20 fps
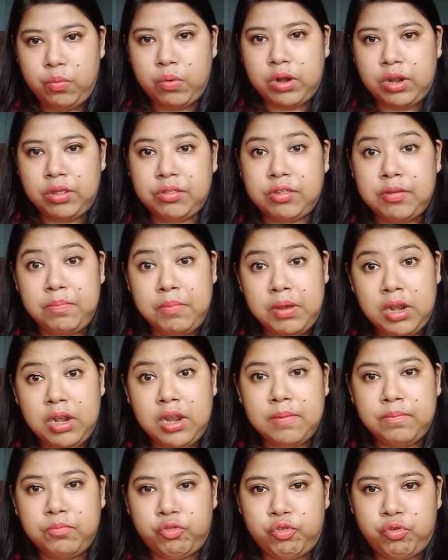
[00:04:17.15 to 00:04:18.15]
what is the
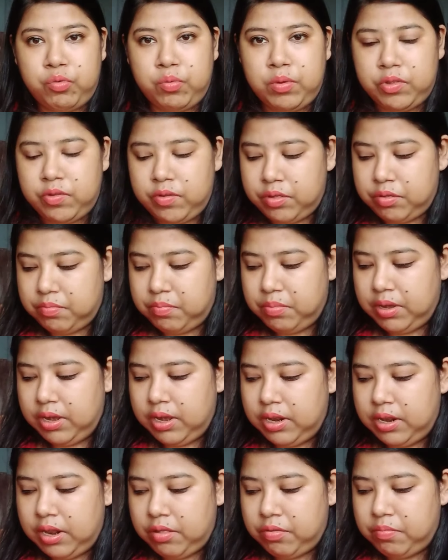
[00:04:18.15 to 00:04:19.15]
medium through which
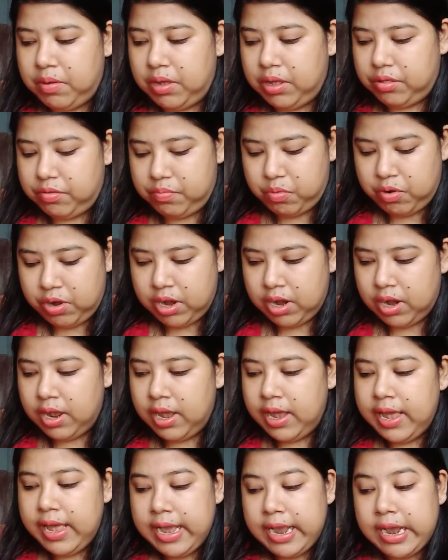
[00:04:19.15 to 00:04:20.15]
it is being
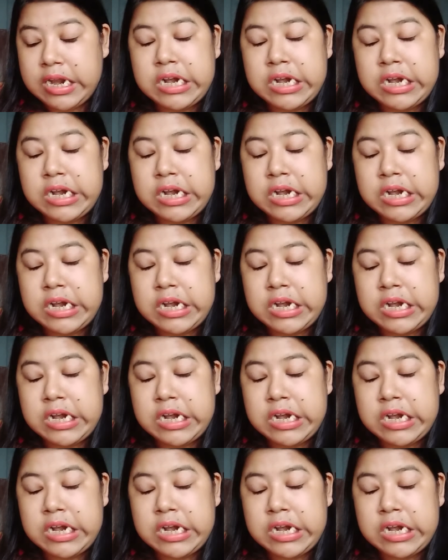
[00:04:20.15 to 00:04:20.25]
spreaded?